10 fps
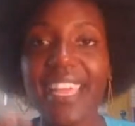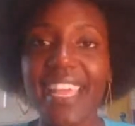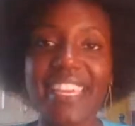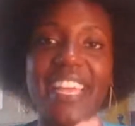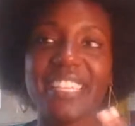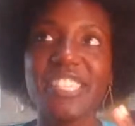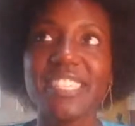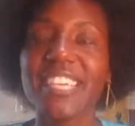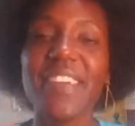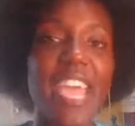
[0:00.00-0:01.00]
and
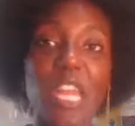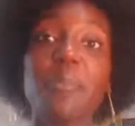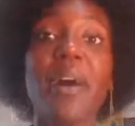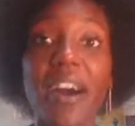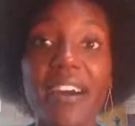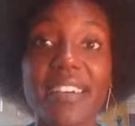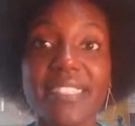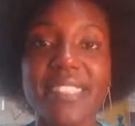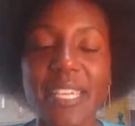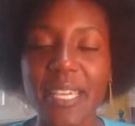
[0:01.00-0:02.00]
she never had a
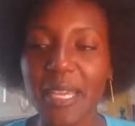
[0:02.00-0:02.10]
pause.